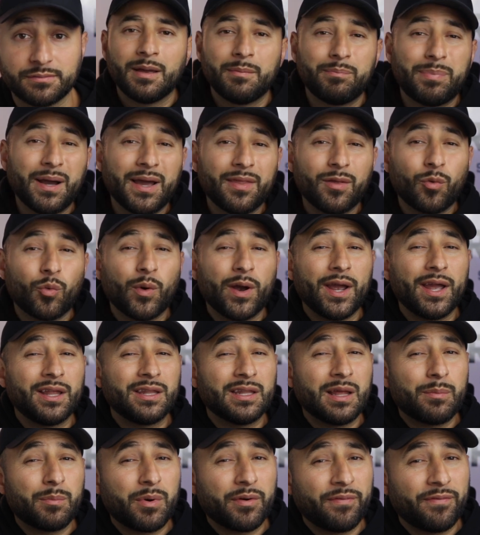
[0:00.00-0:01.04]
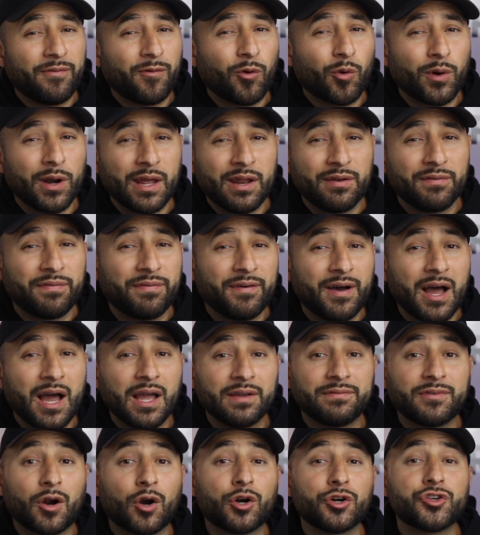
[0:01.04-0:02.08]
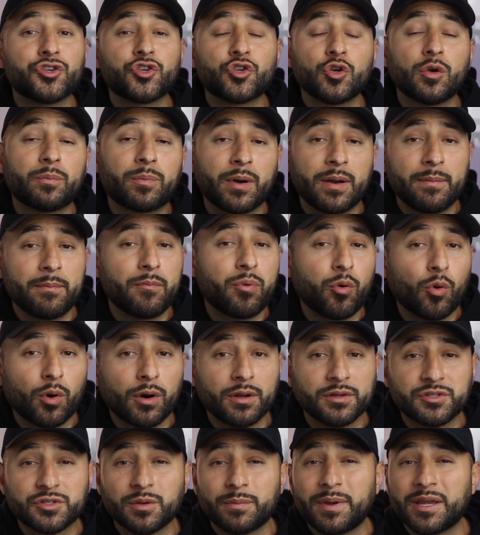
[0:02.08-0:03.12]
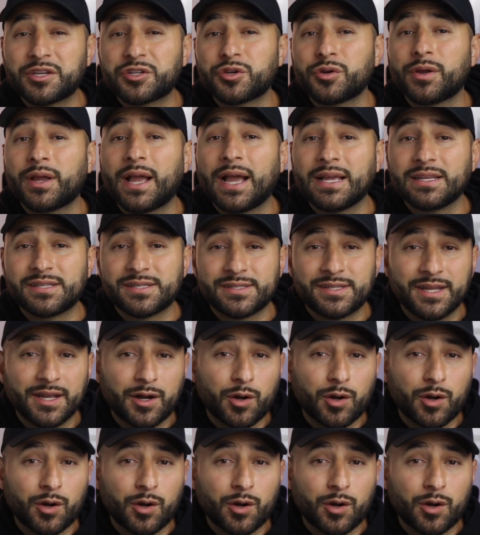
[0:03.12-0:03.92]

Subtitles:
By the way, number 4 and 5 are super important, so make sure you guys stick